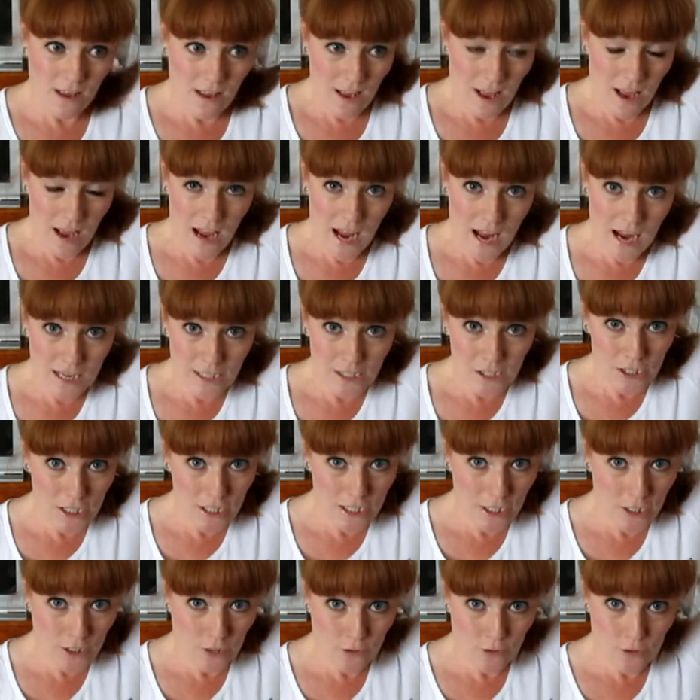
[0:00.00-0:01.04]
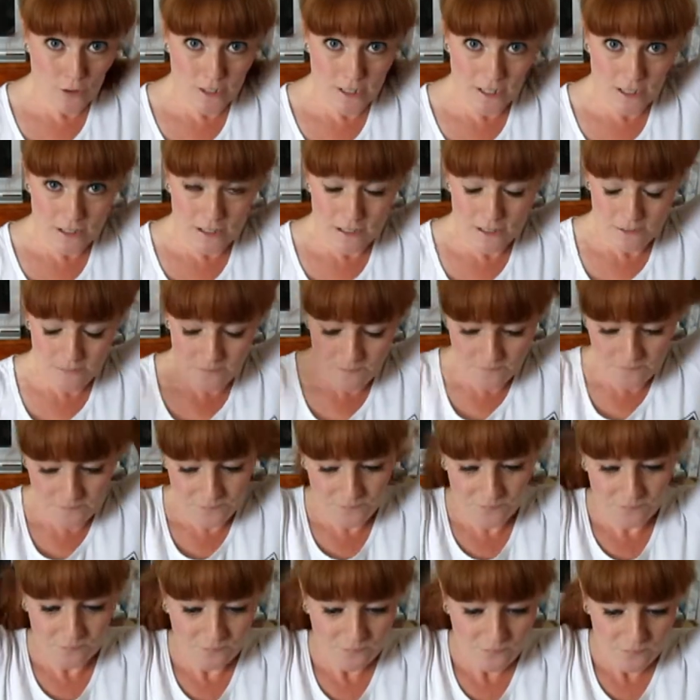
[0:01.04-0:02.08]
I actually use it
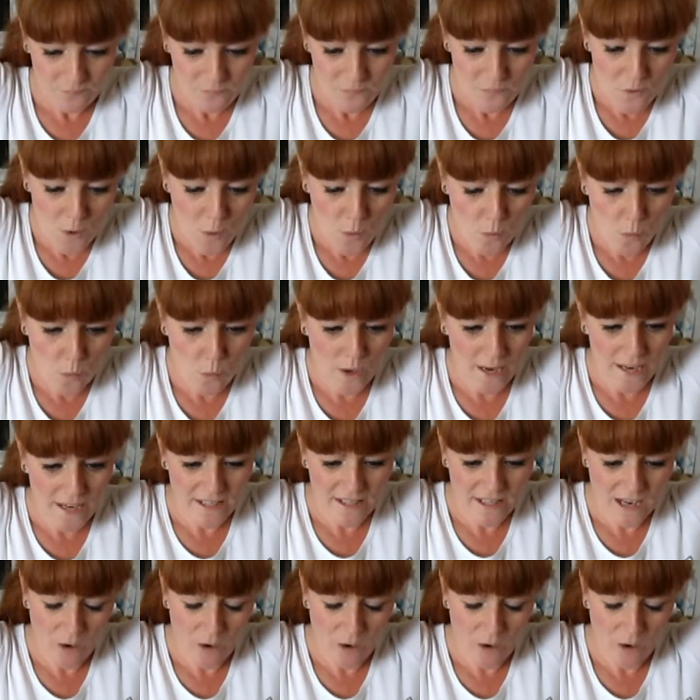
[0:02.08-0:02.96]
when